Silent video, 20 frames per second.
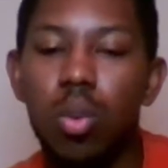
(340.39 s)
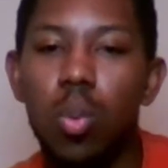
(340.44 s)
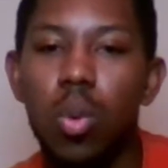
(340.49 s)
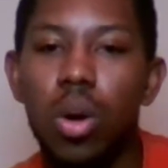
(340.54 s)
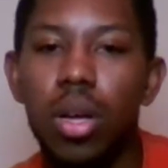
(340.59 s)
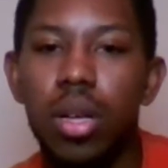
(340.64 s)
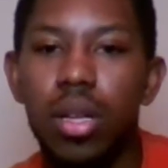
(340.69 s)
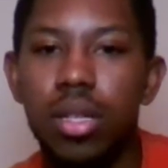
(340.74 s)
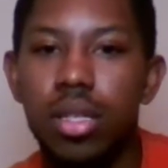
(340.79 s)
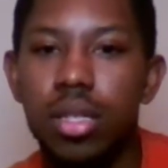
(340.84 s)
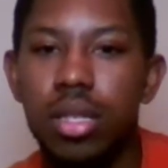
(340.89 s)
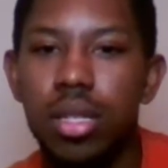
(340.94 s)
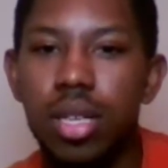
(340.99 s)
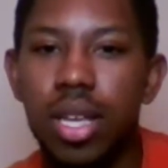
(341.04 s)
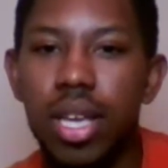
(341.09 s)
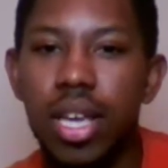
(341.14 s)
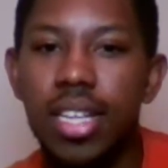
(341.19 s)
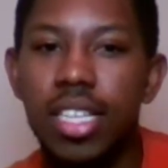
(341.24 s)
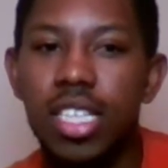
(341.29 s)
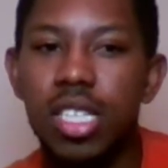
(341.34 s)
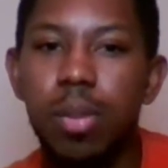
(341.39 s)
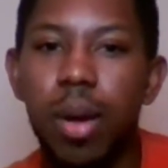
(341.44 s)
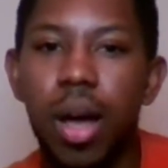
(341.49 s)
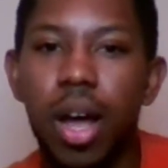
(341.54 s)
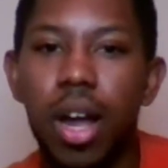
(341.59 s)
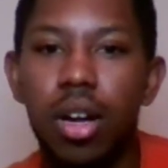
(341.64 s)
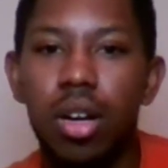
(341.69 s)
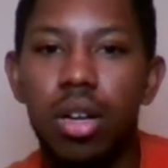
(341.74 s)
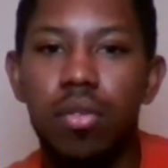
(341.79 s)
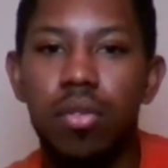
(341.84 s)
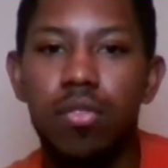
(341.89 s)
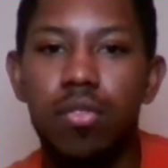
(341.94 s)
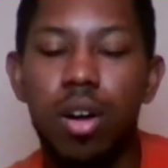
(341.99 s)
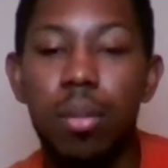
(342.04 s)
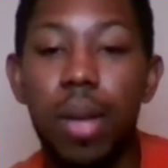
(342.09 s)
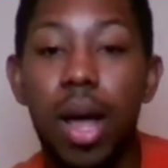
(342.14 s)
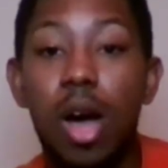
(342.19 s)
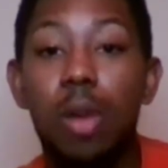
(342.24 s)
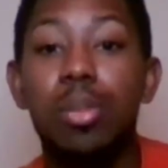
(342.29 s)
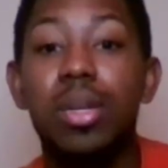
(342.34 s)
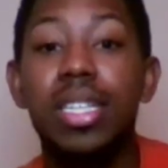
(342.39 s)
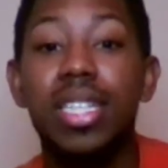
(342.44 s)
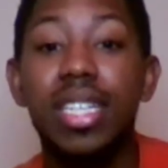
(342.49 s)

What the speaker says: was inspired from how P.